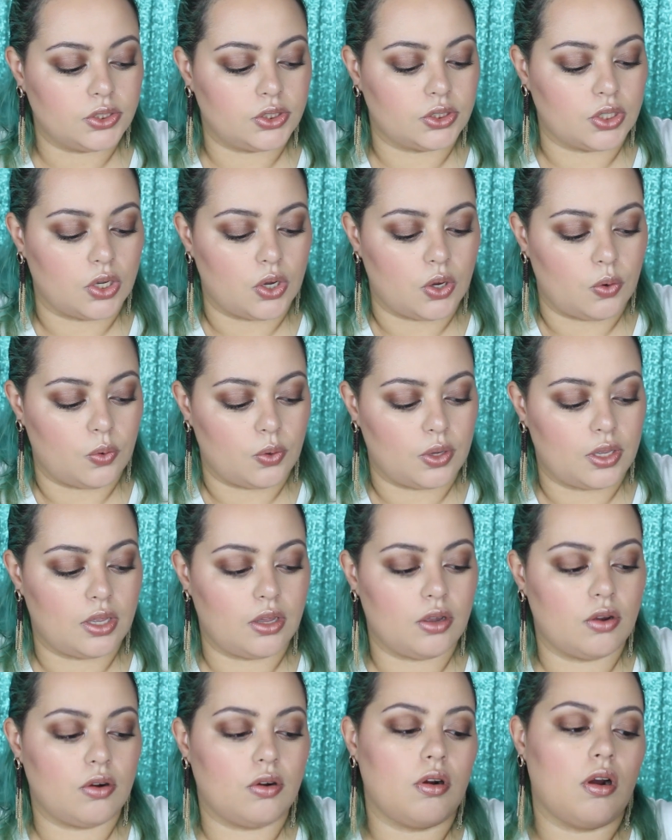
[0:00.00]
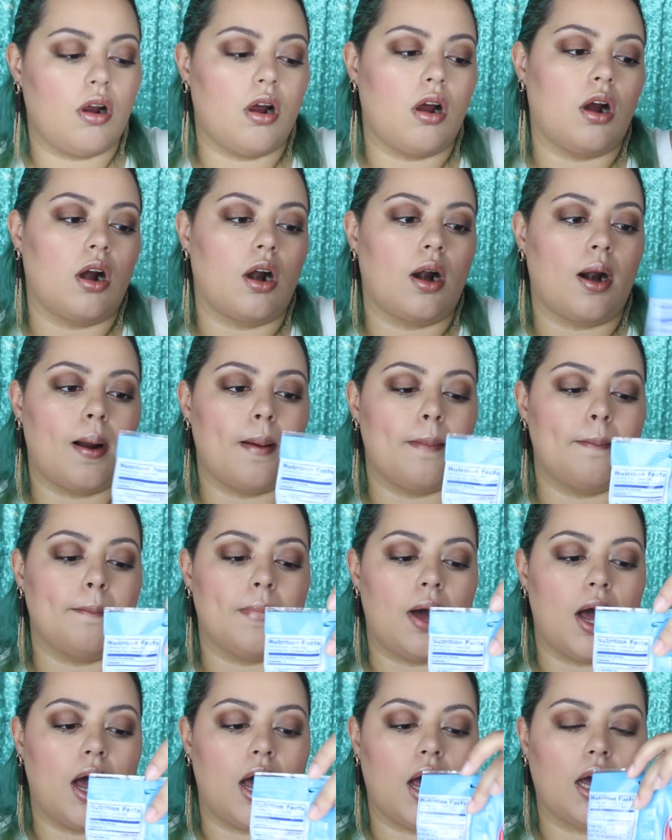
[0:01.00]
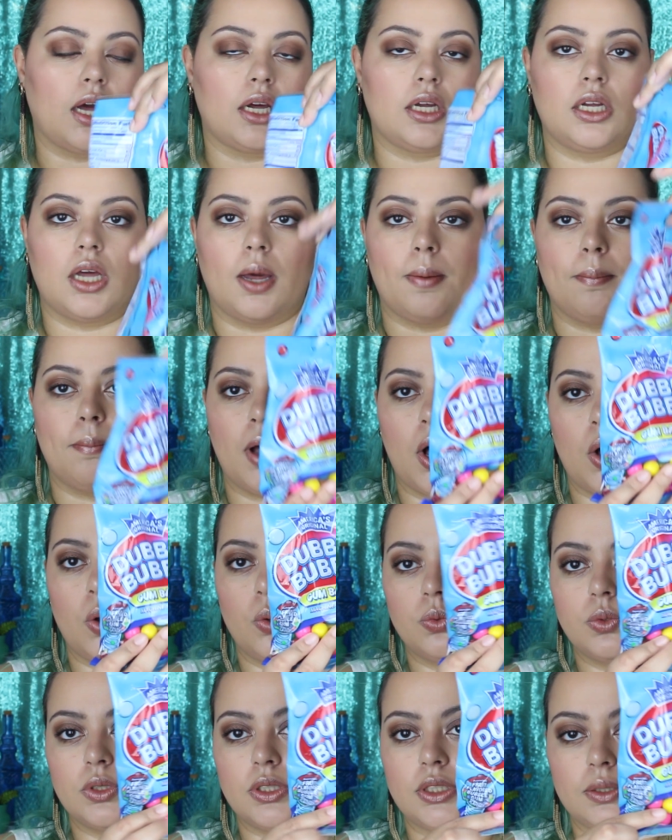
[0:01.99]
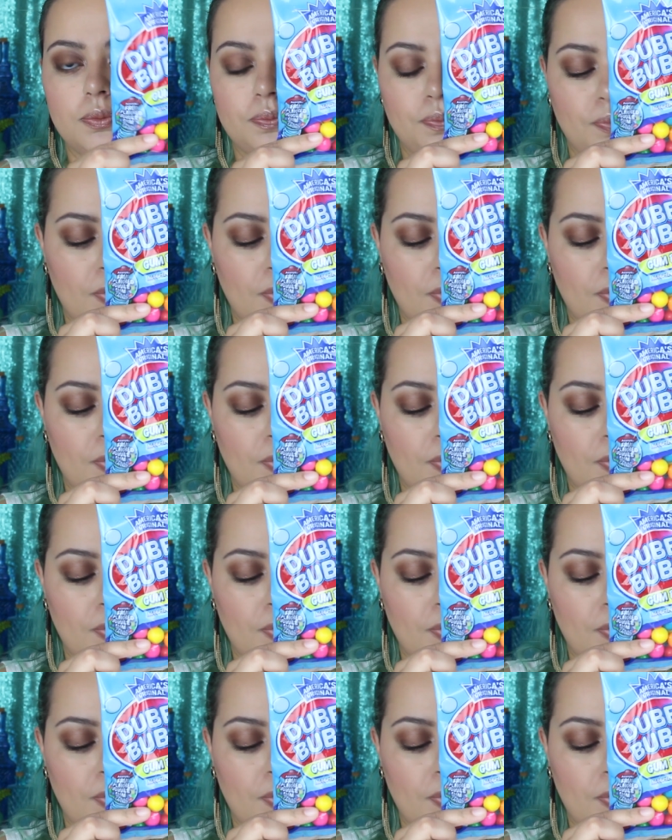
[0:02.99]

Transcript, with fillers: So here are my gumballs.